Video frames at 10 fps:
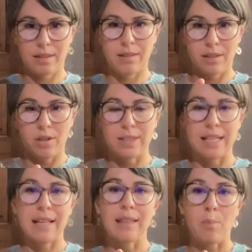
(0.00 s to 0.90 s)
goes
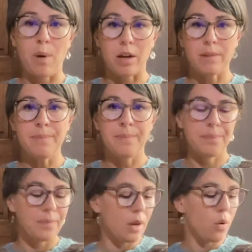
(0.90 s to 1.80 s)
in at the bottom,
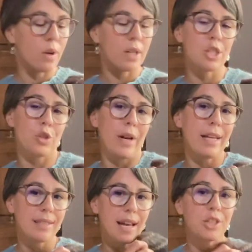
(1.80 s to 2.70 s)
or a
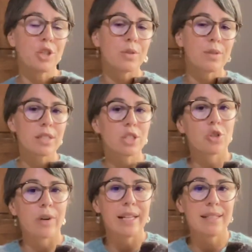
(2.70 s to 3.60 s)
straight. I chose a
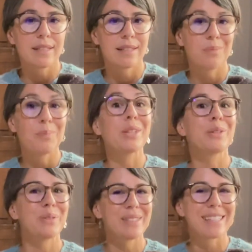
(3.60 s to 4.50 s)
straight
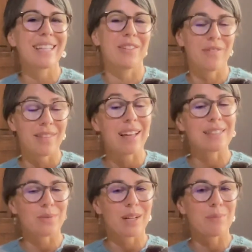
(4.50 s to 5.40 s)
balloon sleeve. That's
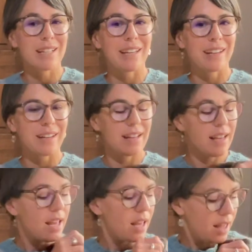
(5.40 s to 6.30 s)
what I'm thinking.
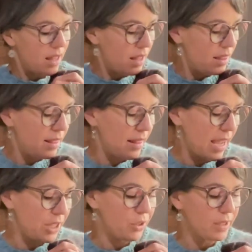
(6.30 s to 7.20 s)
I
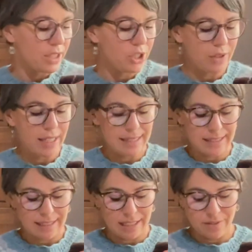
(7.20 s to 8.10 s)
chose a straight
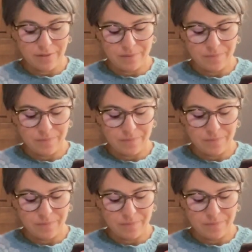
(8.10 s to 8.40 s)
sleeve,